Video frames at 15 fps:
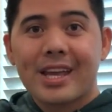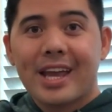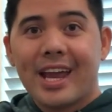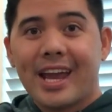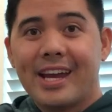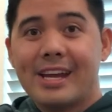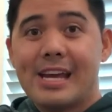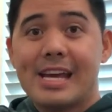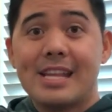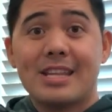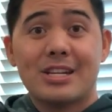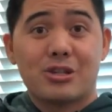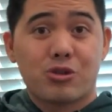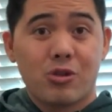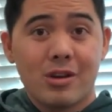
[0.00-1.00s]
And in the
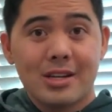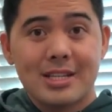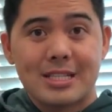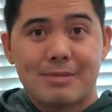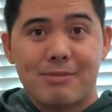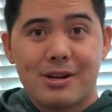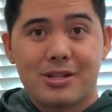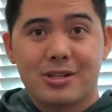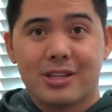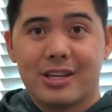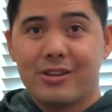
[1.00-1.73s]
trunk especially,